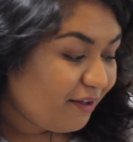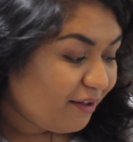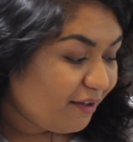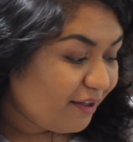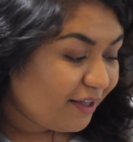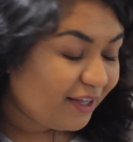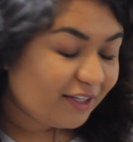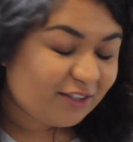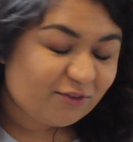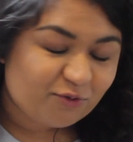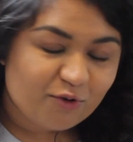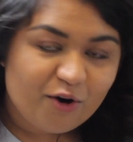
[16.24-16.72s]

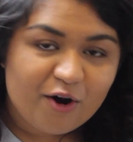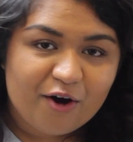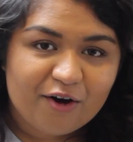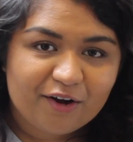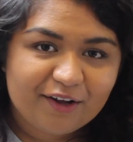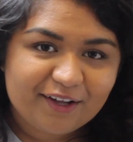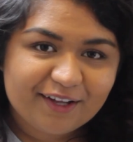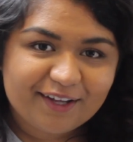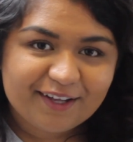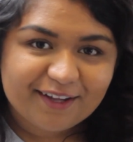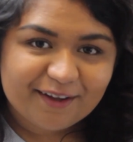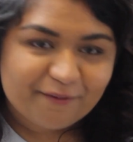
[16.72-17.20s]
is
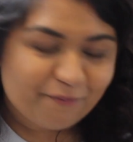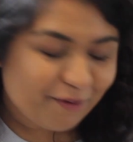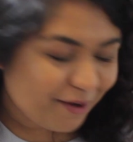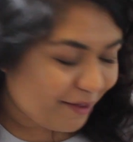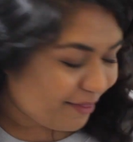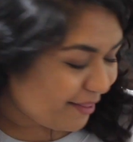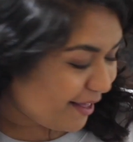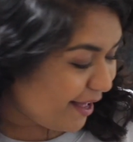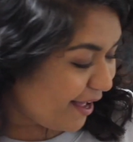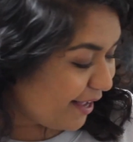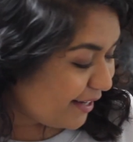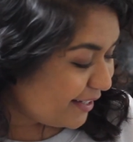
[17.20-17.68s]
wrong about
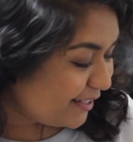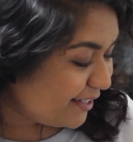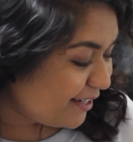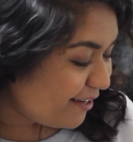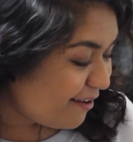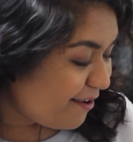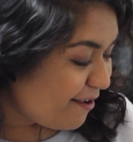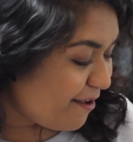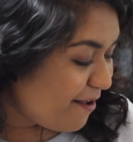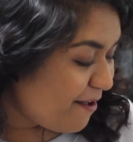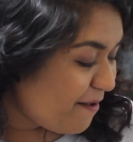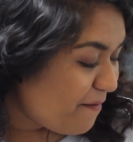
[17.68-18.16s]
that.
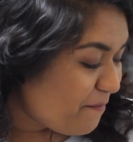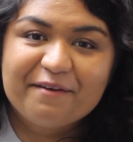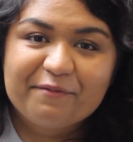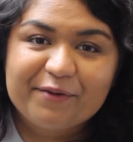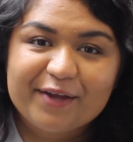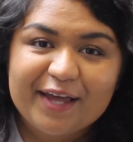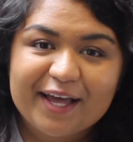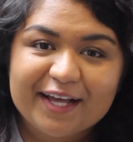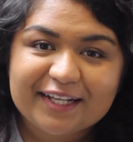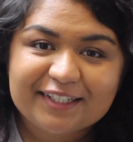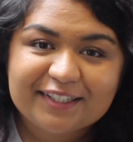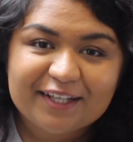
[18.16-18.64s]
But
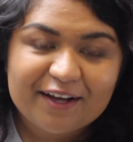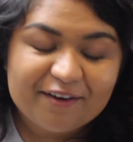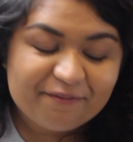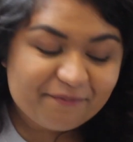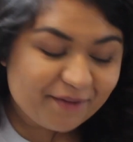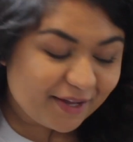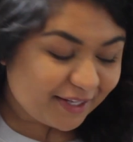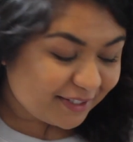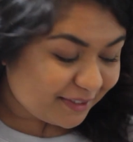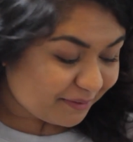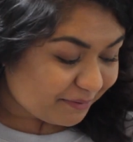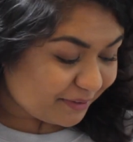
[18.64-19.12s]
yeah, so I've
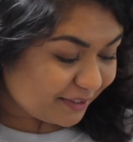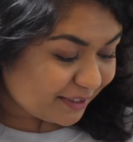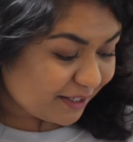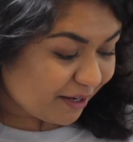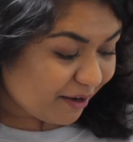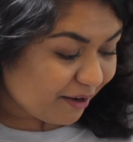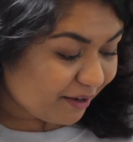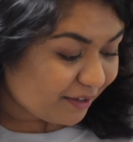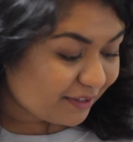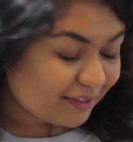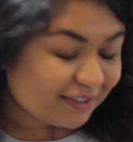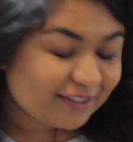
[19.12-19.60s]
made some
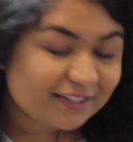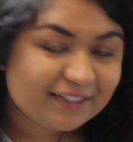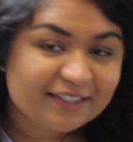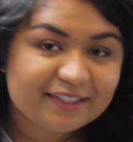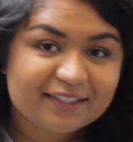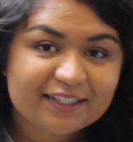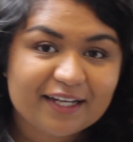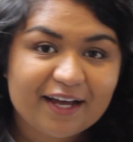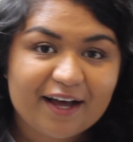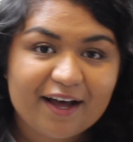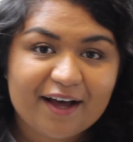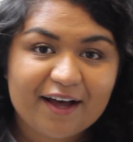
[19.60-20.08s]
scones.